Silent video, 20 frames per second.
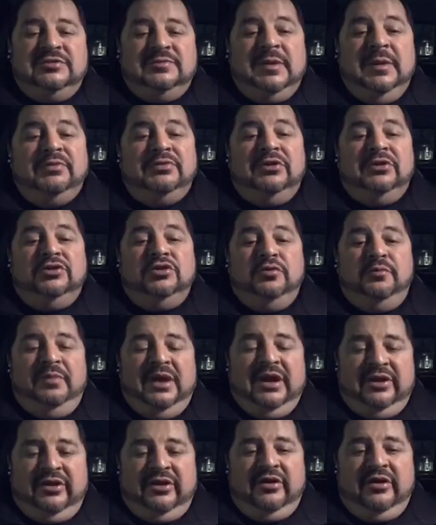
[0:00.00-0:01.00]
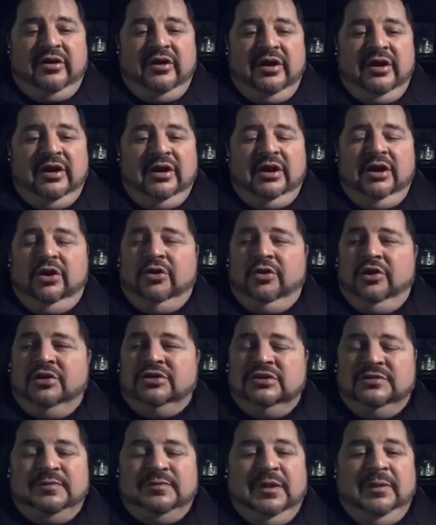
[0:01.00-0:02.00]
these people to do better,
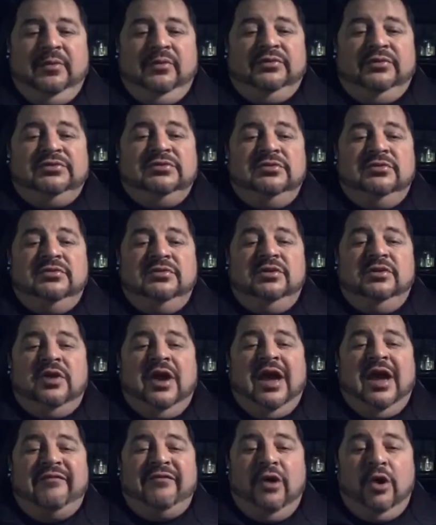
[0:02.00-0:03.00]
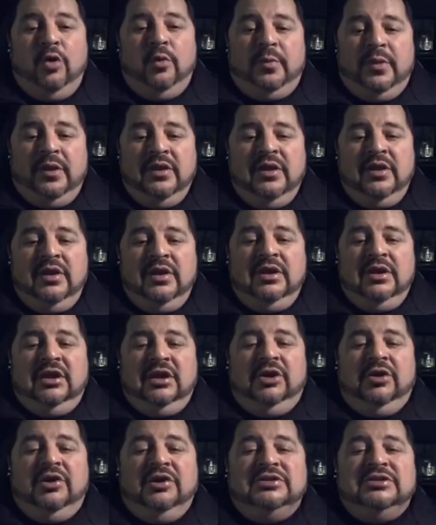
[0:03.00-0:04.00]
encourage these people to, have hope,
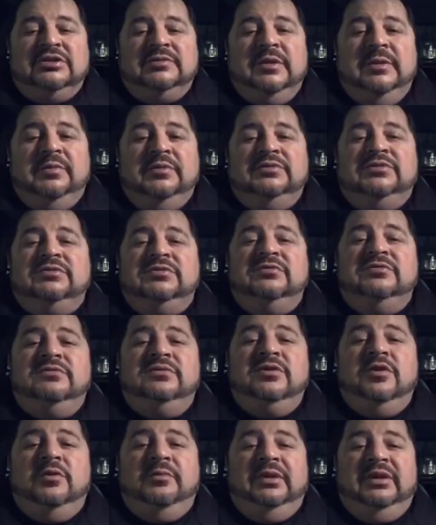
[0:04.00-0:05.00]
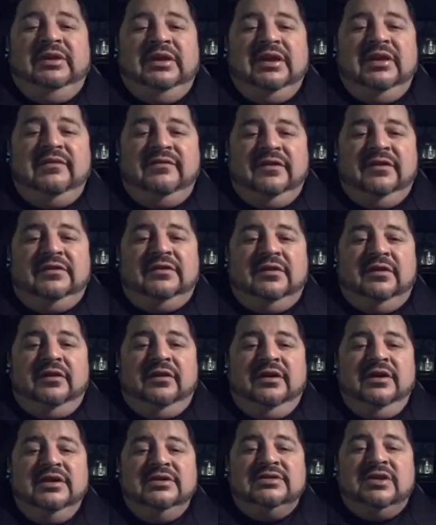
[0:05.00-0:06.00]
encourage these people to, believe that
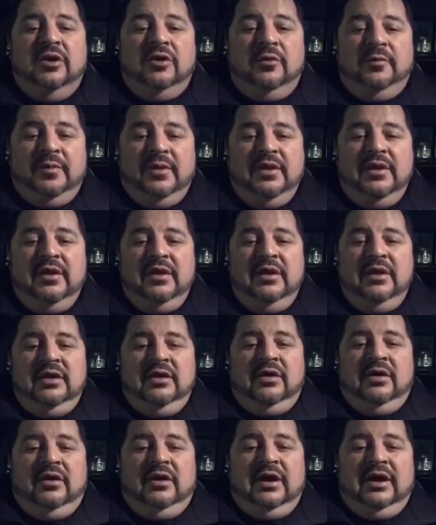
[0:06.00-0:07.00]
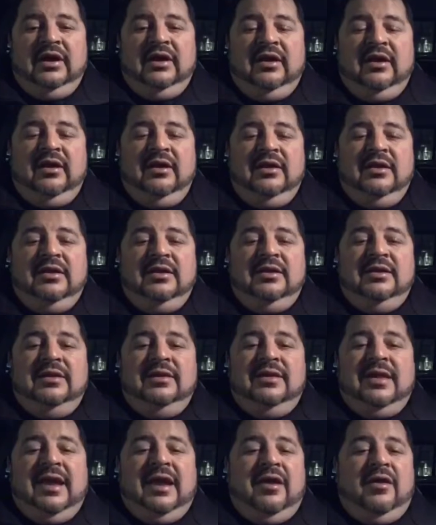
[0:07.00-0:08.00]
there is hope. All right.
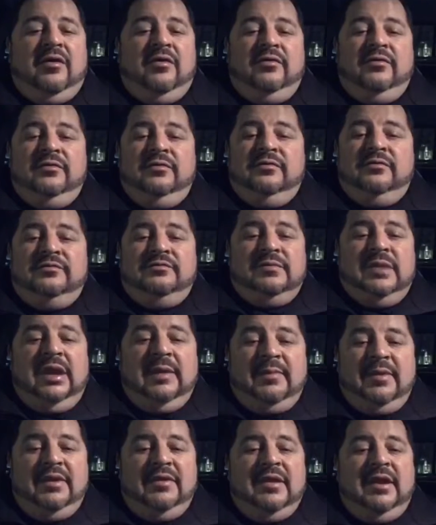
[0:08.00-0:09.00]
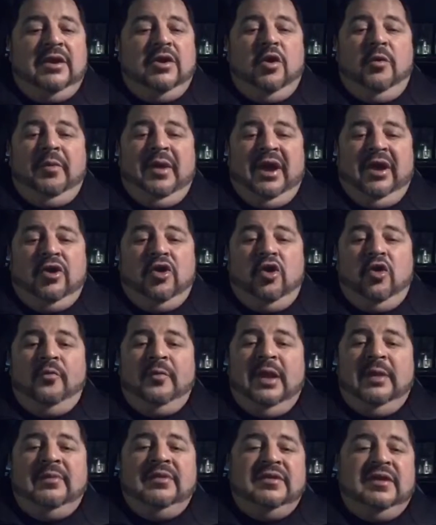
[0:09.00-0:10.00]
Now, maybe they go back
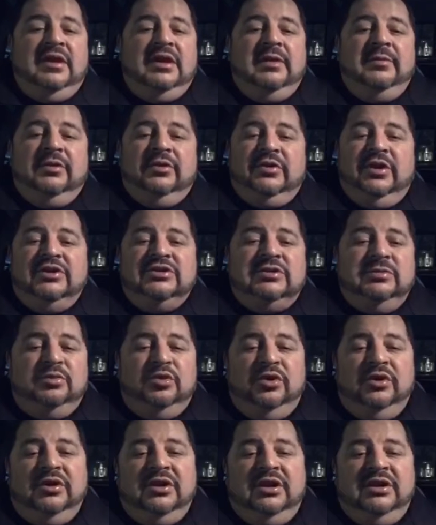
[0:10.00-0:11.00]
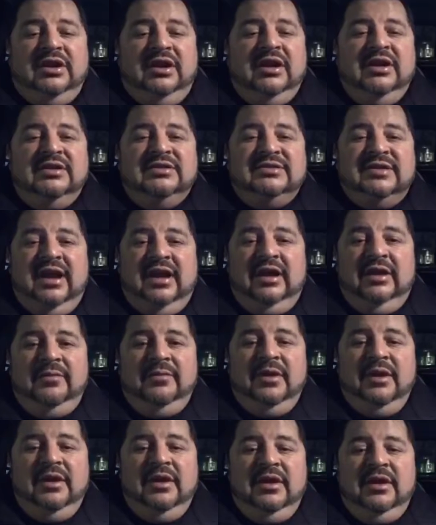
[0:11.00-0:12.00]
home. Maybe they come across the border and they get
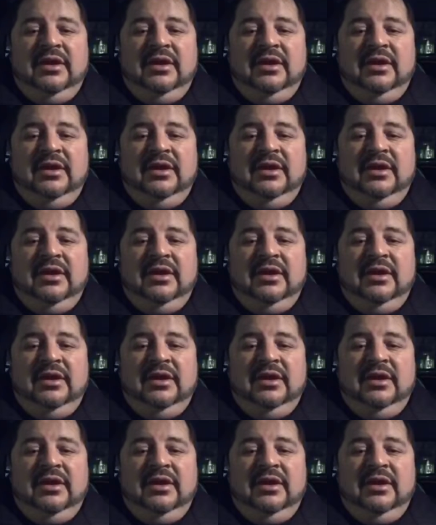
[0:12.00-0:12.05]
asylum